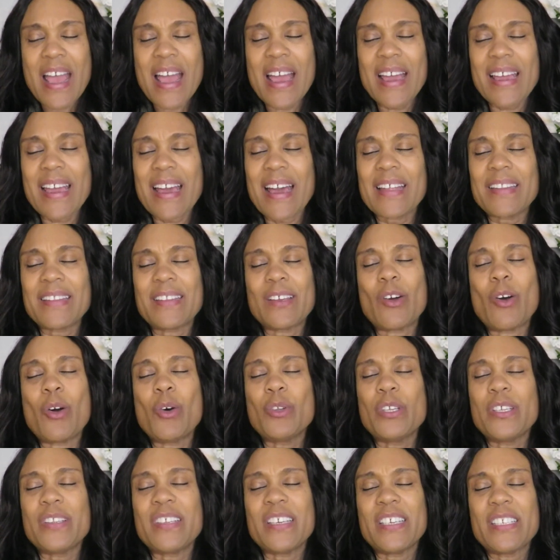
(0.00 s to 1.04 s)
And God, the
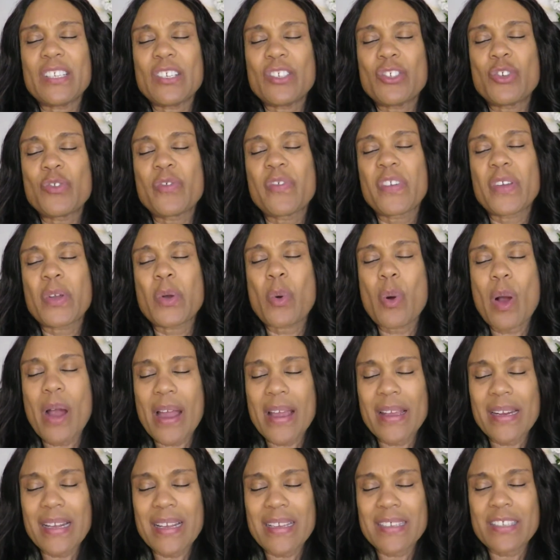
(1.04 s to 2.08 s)
only thing that you
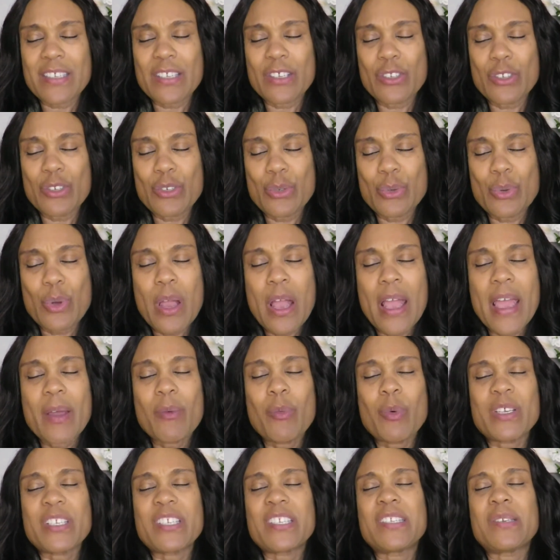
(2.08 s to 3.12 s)
required us to do
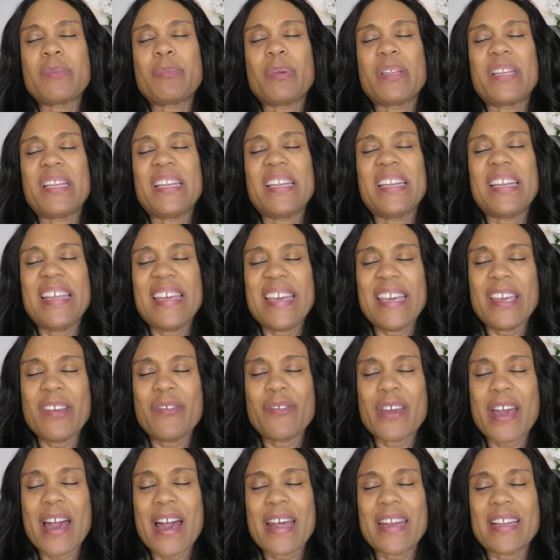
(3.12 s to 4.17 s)
was to
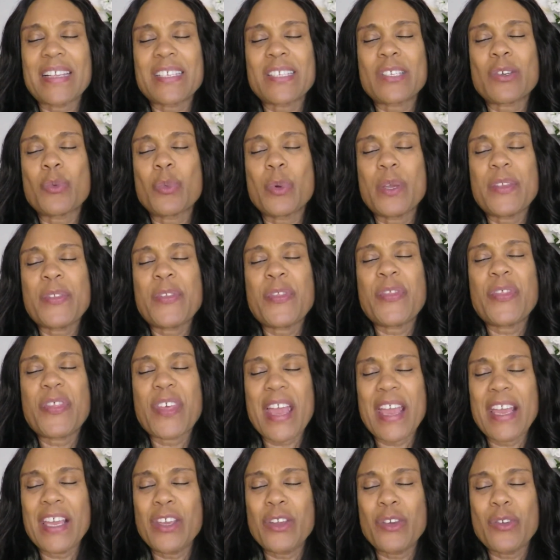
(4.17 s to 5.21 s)
believe, God. And so we
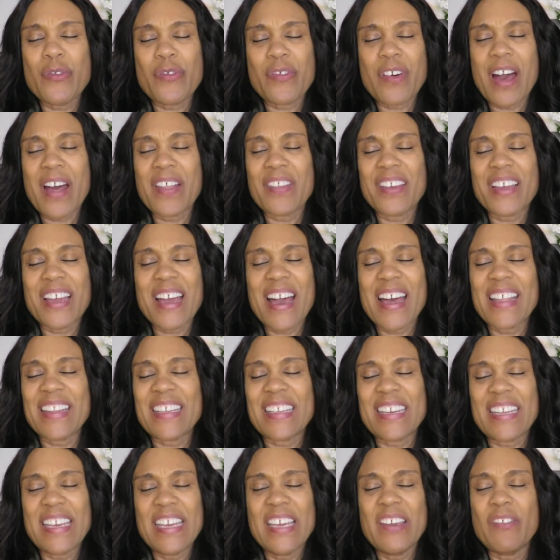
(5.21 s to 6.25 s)
thank you, Father God,
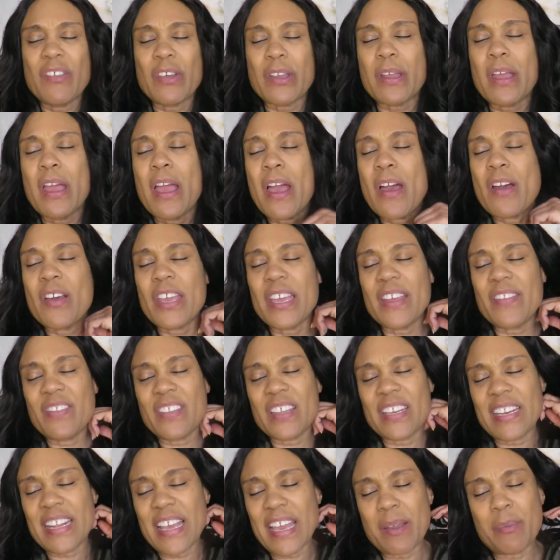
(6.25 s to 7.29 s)
that even in
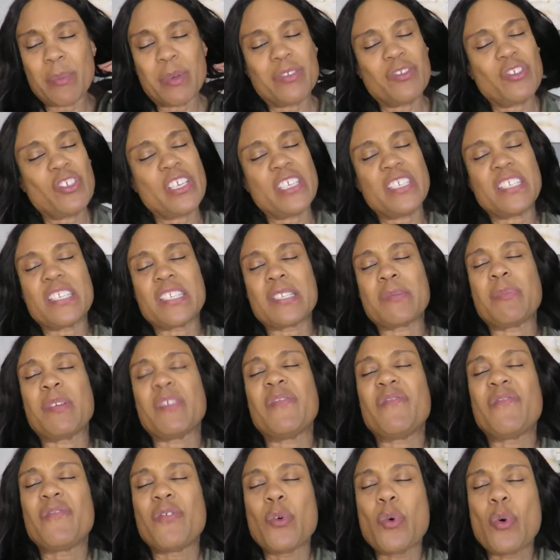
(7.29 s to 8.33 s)
the name of Jesus,
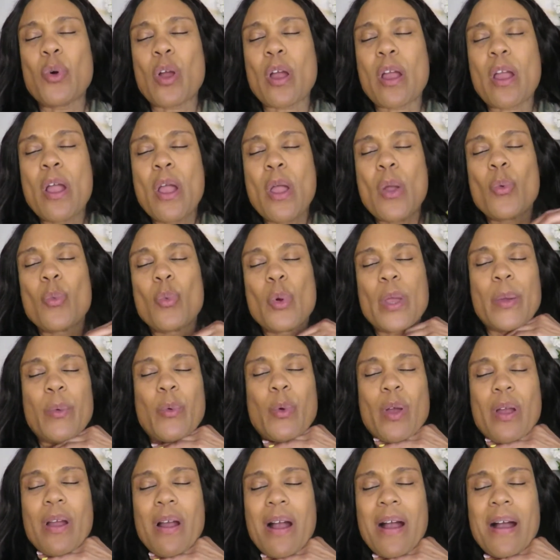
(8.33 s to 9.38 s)
before we
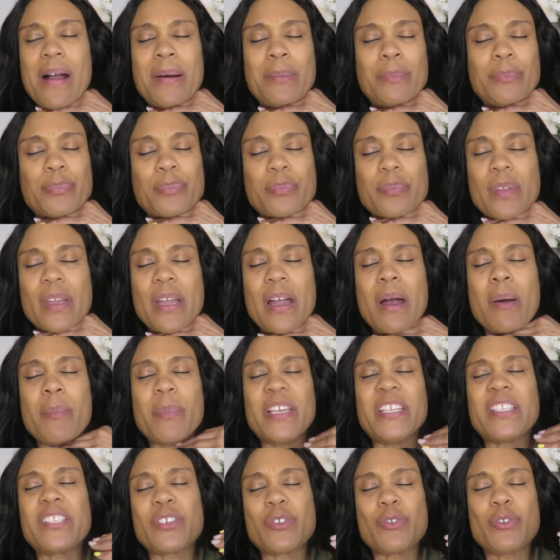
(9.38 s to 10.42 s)
were um,
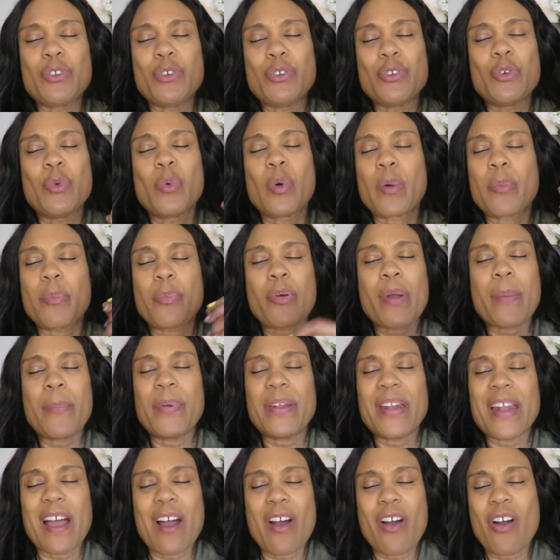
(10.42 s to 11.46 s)
coming to you, you were
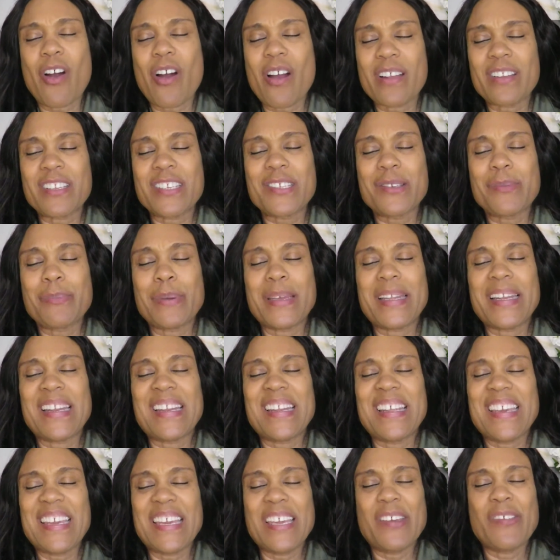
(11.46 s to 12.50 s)
prepping our heart to
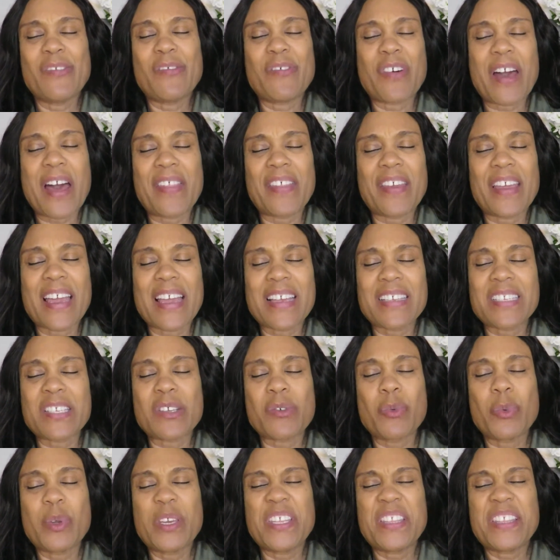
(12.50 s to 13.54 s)
believe, Father God.
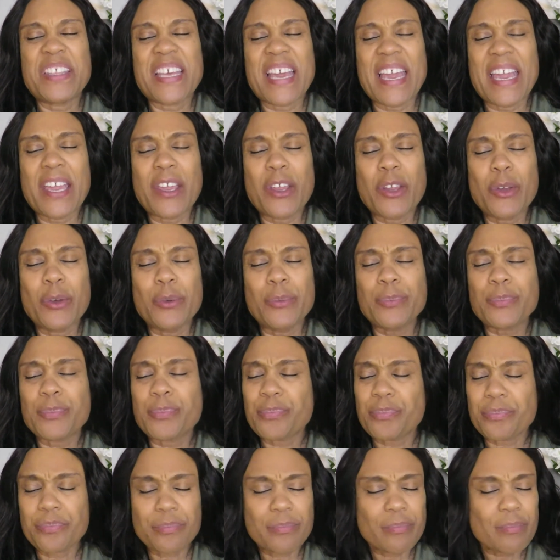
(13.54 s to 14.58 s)
So we thank you
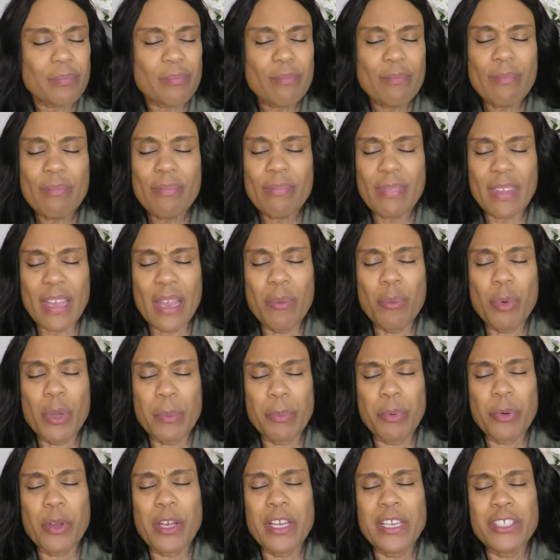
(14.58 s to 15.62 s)
and
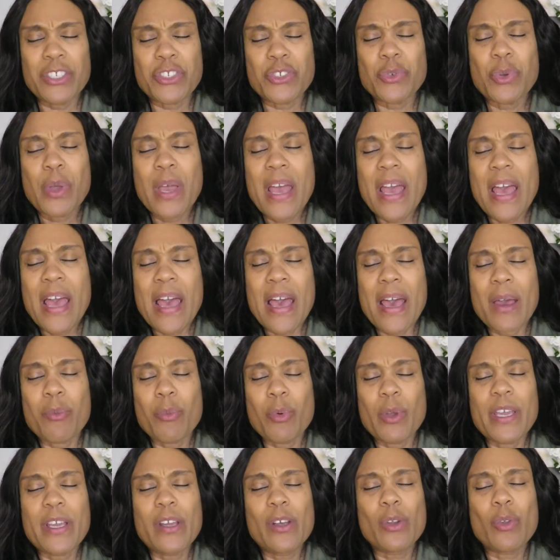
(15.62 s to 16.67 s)
we praise you
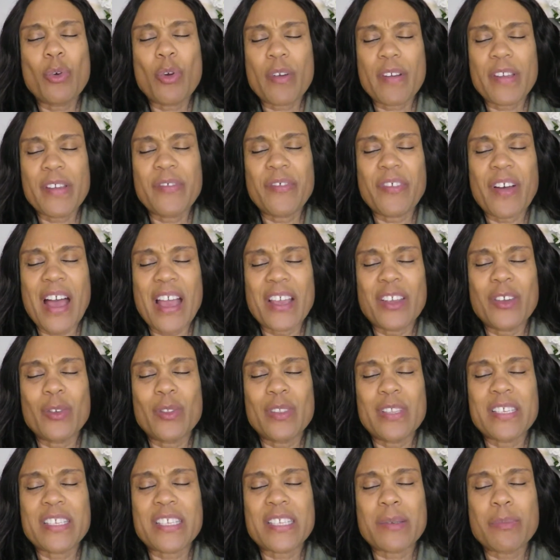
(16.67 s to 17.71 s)
and we glorify
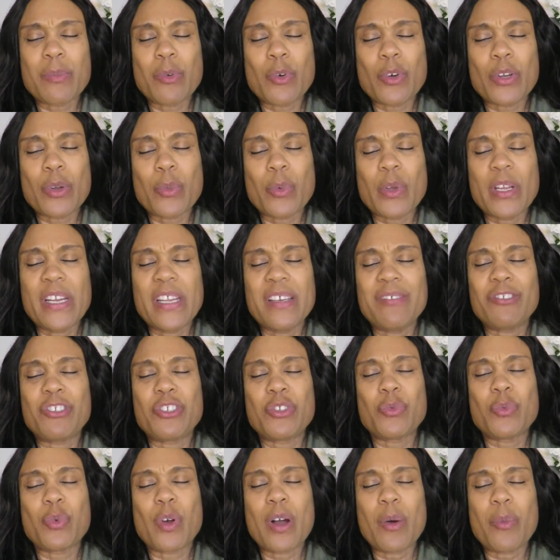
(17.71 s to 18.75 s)
you this morning. We
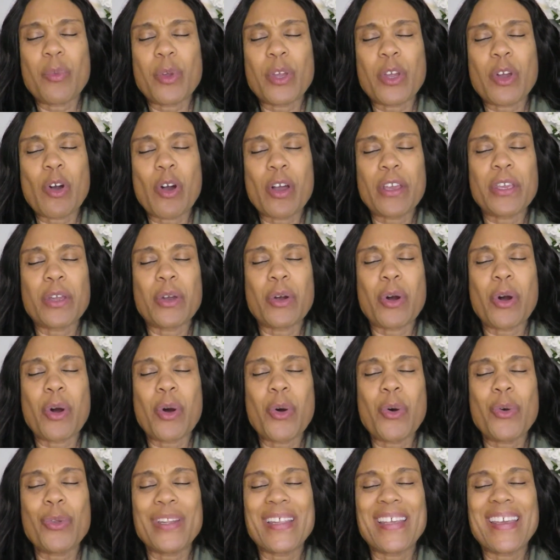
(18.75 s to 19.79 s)
lift you up. We call you
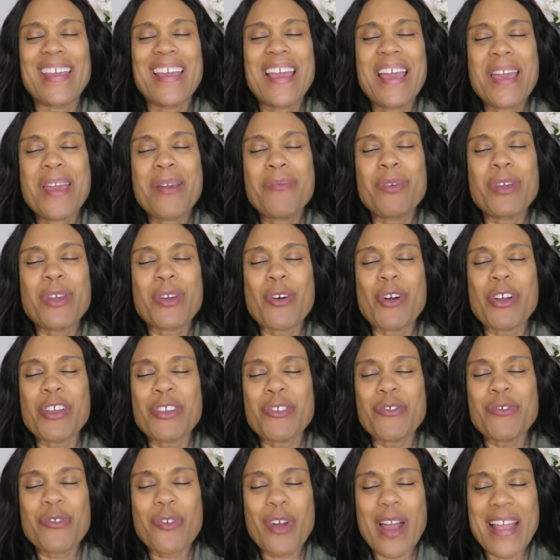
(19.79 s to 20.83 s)
holy. We call
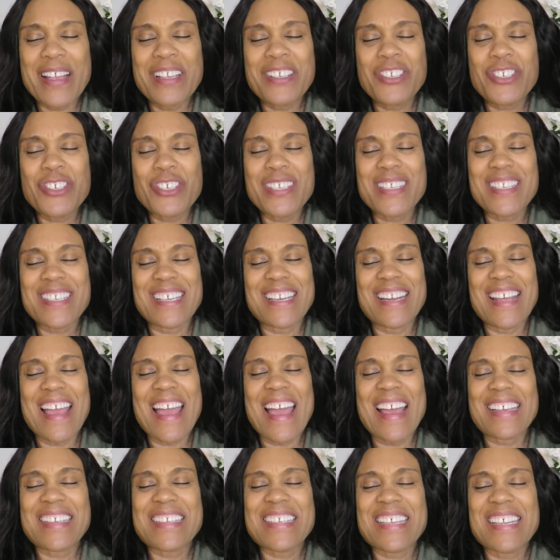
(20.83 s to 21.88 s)
you righteous and
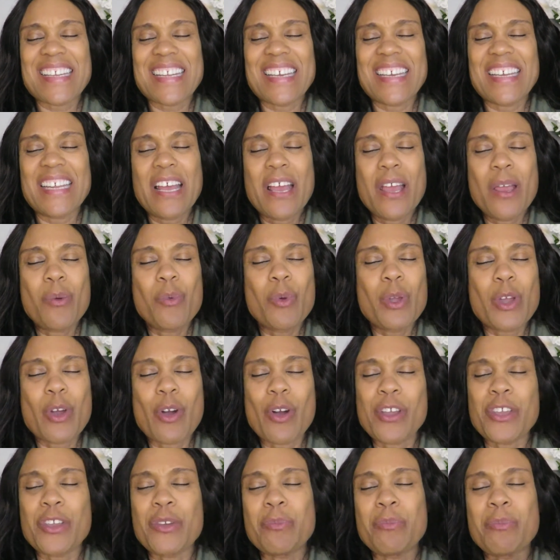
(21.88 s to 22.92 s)
excellent. We
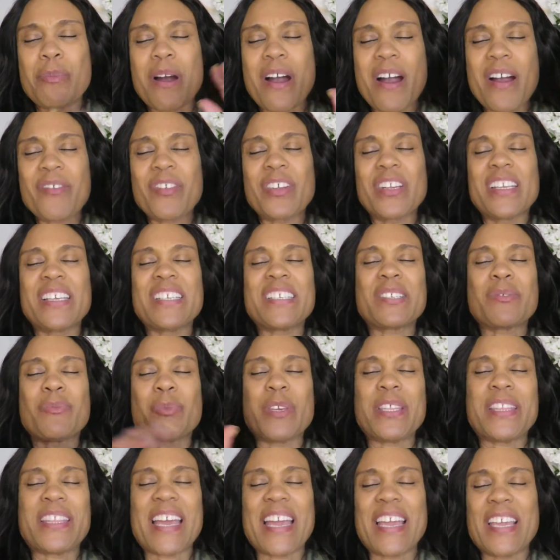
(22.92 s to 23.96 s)
call you marvelous.
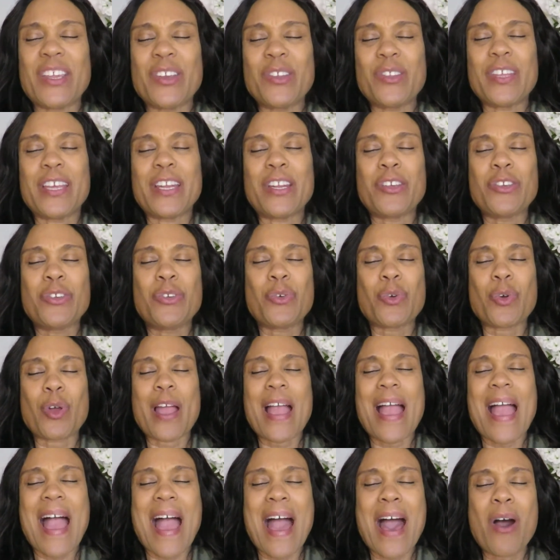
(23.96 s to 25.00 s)
We thank you that
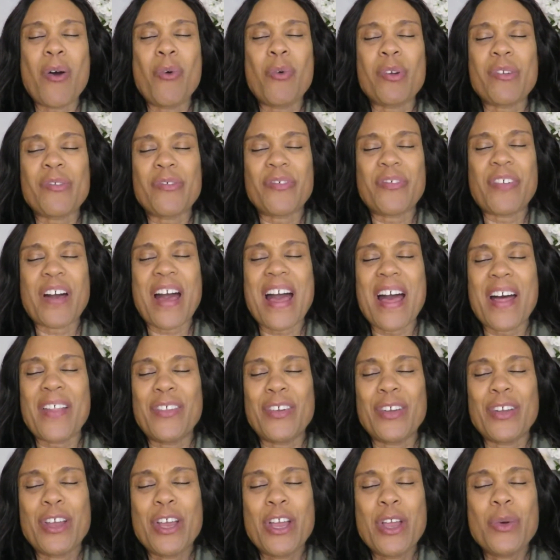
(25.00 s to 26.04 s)
you're our
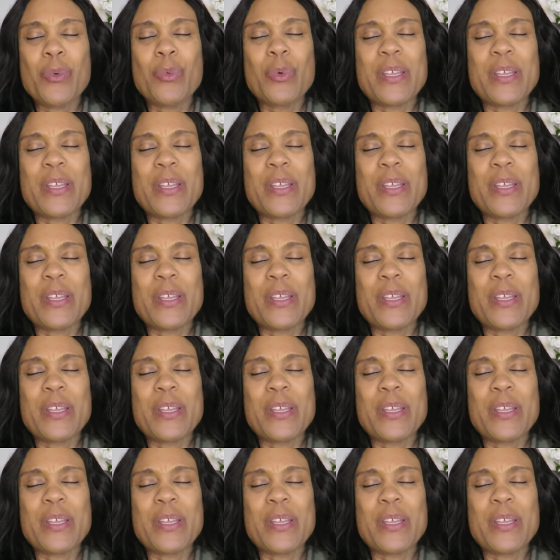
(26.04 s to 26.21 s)
Father.